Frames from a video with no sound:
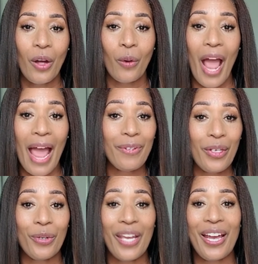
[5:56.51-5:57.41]
Grab the
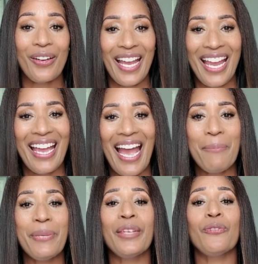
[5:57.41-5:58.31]
Creator AI
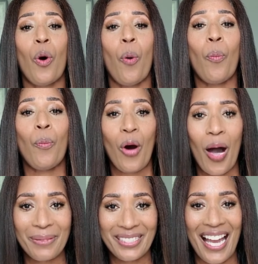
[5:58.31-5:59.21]
B-roll
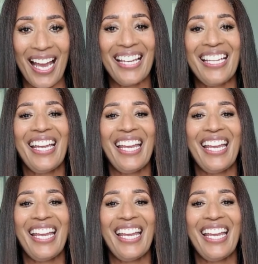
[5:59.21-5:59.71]
prompt guide.